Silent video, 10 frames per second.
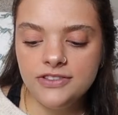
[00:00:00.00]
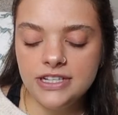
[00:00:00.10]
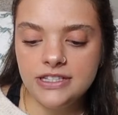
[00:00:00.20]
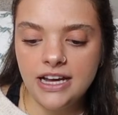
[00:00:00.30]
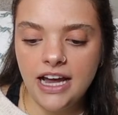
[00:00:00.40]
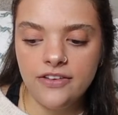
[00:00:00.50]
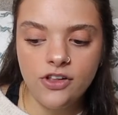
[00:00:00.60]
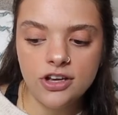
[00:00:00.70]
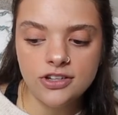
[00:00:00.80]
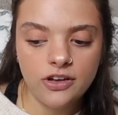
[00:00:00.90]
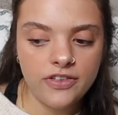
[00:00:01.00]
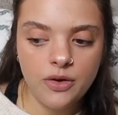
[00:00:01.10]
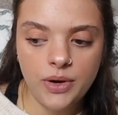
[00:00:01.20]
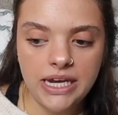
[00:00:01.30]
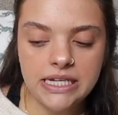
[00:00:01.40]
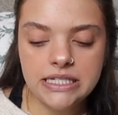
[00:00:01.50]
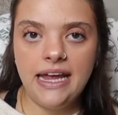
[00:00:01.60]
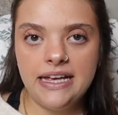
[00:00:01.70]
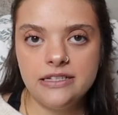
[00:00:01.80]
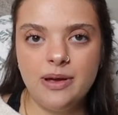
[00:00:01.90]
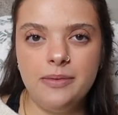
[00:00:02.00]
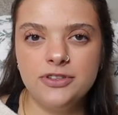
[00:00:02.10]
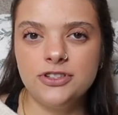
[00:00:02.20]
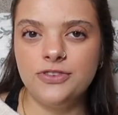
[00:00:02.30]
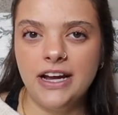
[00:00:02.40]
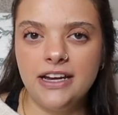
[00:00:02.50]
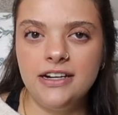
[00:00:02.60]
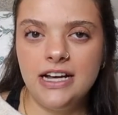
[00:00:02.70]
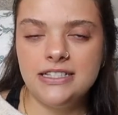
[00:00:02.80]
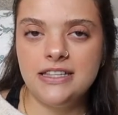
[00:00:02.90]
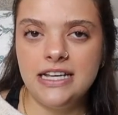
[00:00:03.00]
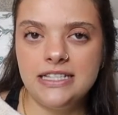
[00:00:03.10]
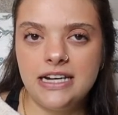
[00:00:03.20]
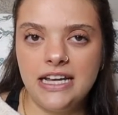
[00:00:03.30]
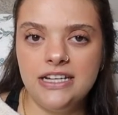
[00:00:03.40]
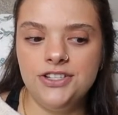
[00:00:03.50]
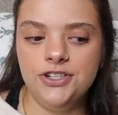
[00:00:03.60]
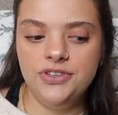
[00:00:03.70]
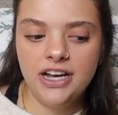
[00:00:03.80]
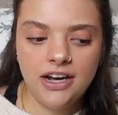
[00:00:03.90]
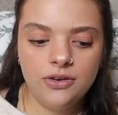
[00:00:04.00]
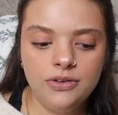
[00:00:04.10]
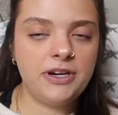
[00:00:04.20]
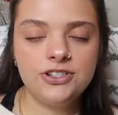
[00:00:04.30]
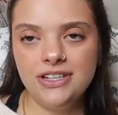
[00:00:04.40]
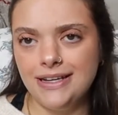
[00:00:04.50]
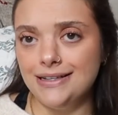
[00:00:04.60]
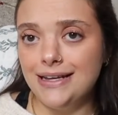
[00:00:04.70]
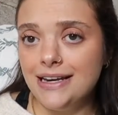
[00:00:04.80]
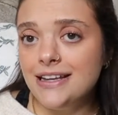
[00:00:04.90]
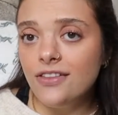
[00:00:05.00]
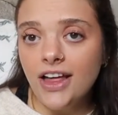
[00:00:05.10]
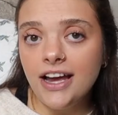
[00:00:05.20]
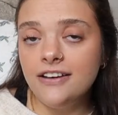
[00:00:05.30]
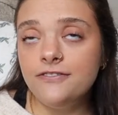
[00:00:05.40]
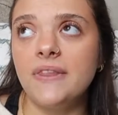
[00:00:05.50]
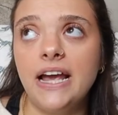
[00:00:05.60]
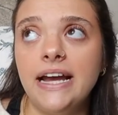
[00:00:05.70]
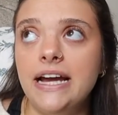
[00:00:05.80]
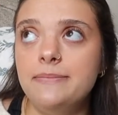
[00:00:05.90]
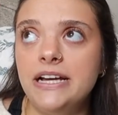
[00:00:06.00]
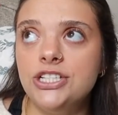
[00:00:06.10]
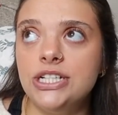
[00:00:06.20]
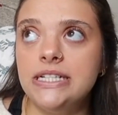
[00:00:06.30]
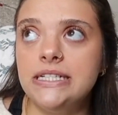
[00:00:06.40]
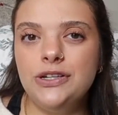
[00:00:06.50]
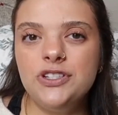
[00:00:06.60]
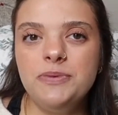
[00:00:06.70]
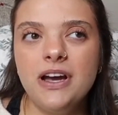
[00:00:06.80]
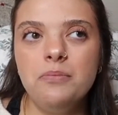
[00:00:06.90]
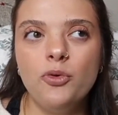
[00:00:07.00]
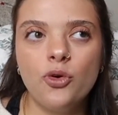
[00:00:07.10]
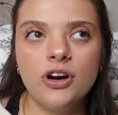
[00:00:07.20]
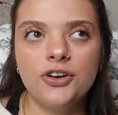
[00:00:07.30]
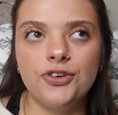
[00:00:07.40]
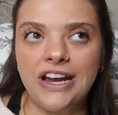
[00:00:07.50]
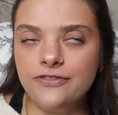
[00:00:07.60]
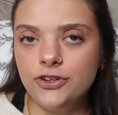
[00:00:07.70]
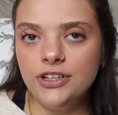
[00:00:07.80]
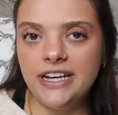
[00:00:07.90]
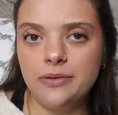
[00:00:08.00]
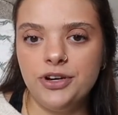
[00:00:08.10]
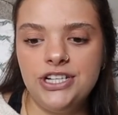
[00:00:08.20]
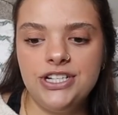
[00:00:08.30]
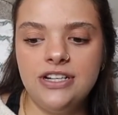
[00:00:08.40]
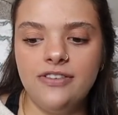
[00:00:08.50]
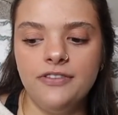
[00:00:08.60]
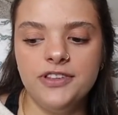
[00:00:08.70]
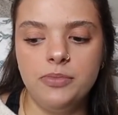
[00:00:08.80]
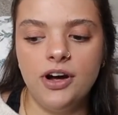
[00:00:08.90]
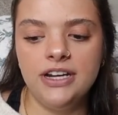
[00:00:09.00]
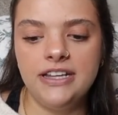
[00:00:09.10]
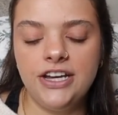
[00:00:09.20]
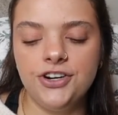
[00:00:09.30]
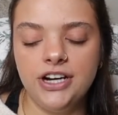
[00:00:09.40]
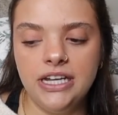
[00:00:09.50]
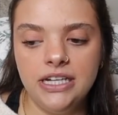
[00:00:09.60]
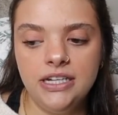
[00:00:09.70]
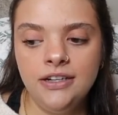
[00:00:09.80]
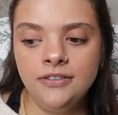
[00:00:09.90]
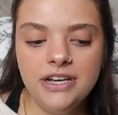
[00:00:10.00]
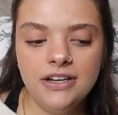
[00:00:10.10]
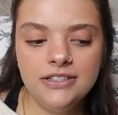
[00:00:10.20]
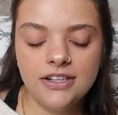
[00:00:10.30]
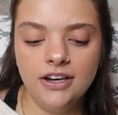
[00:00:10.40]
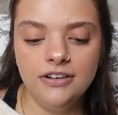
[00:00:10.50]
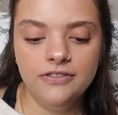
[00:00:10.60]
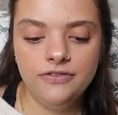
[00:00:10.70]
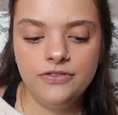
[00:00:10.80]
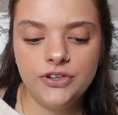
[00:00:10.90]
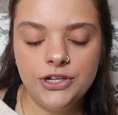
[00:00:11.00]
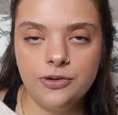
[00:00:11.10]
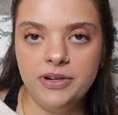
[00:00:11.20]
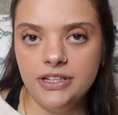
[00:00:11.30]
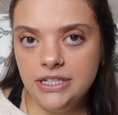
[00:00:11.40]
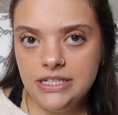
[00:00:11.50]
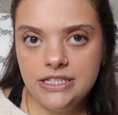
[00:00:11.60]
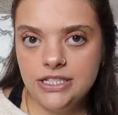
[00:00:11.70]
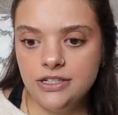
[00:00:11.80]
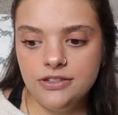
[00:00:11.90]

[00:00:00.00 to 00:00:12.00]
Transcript: since I have lost all of that weight, and I'm able to recognize the things that I can do now, especially in like a day-to-day life. Like I had mentioned, you just become more grateful and appreciative of the body that you're in because of your abilities